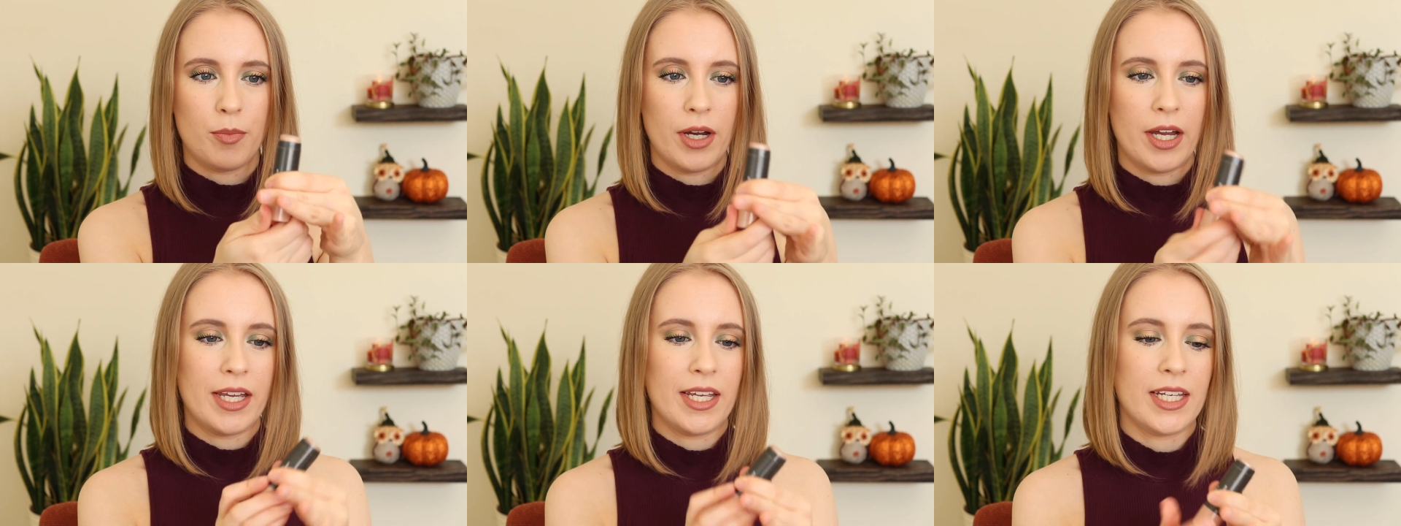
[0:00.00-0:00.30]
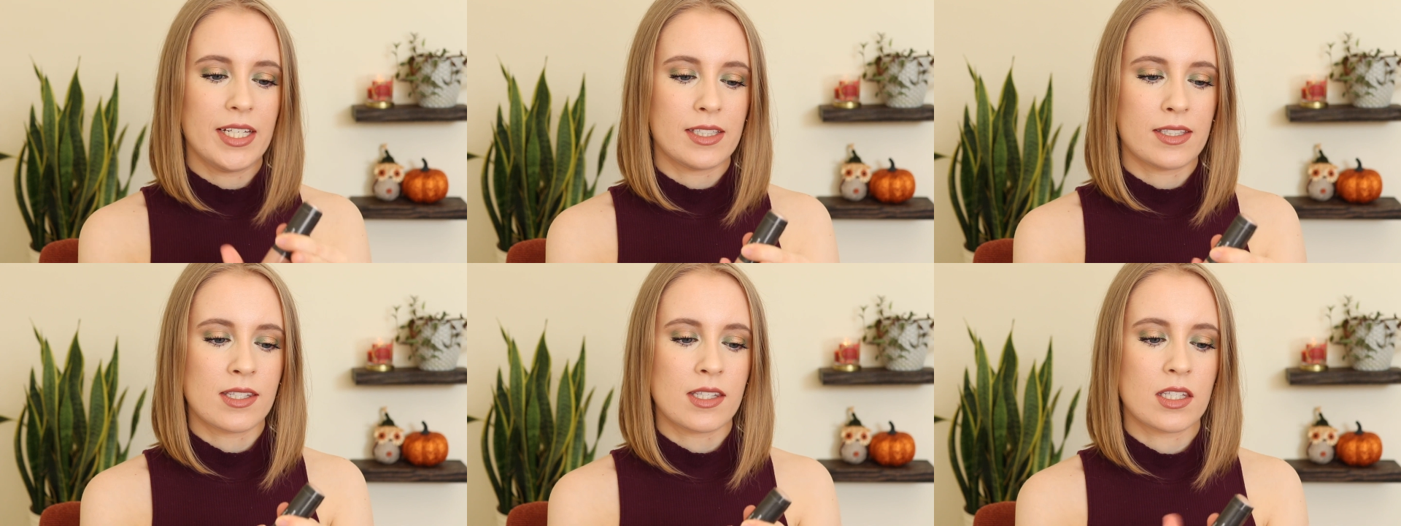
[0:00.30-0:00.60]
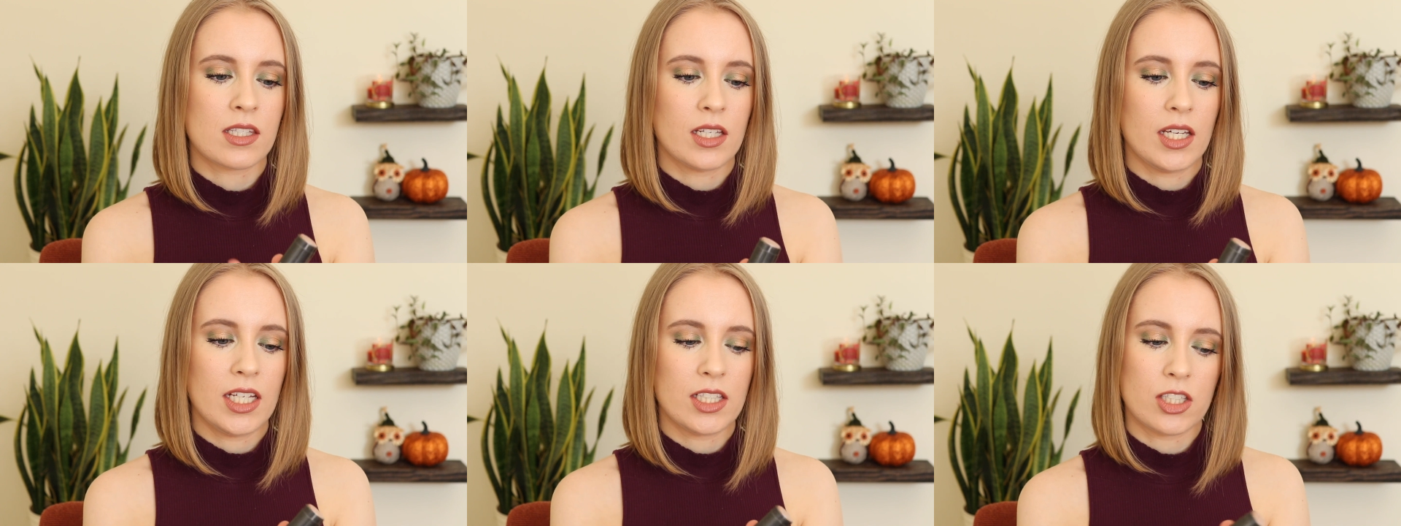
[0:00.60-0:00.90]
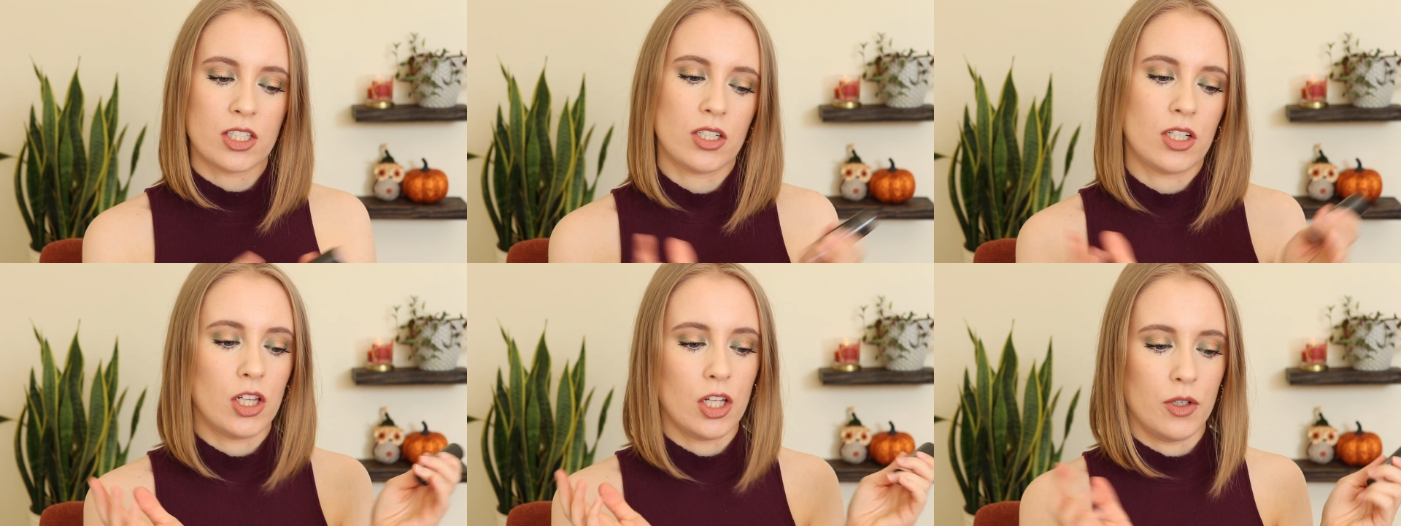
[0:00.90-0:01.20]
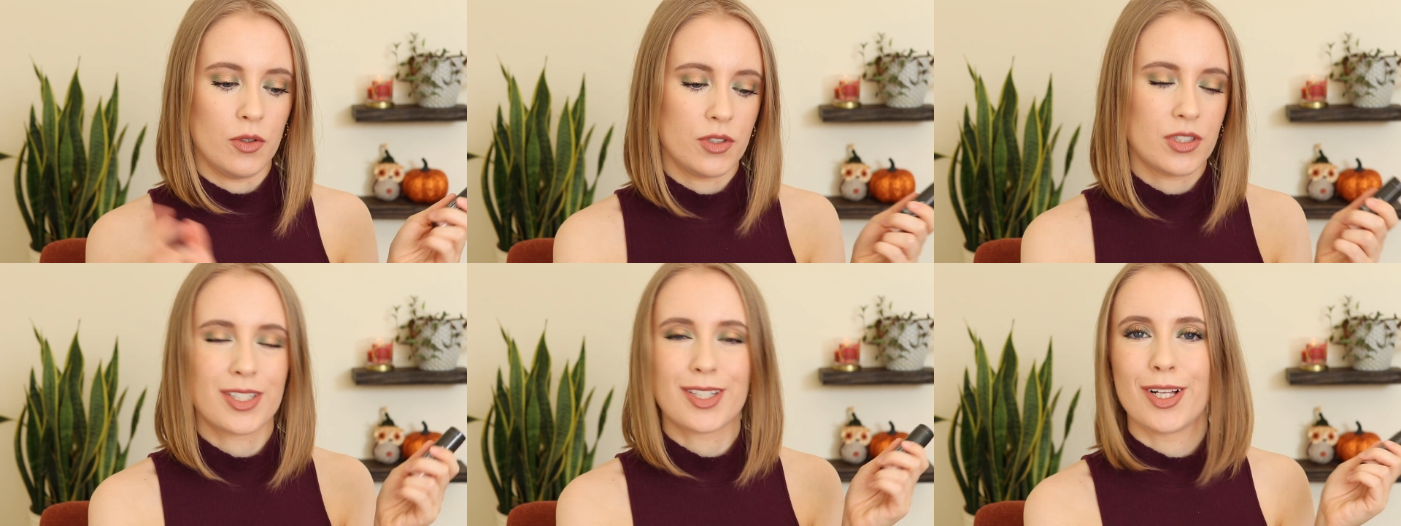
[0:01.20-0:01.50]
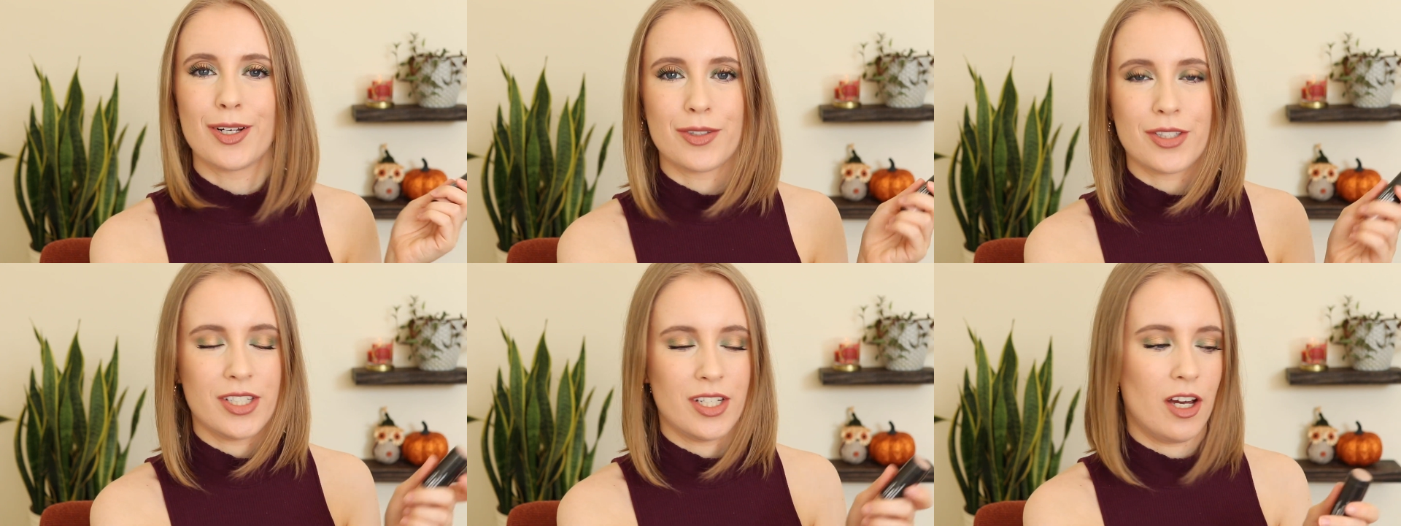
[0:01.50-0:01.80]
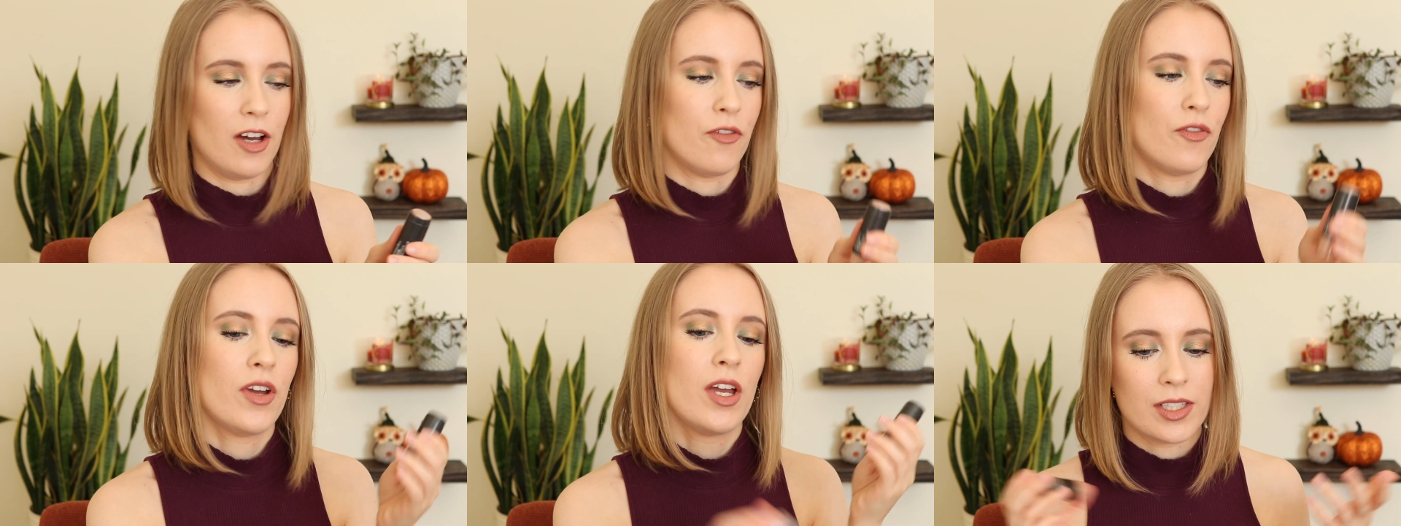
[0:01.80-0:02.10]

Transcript: but it's close enough.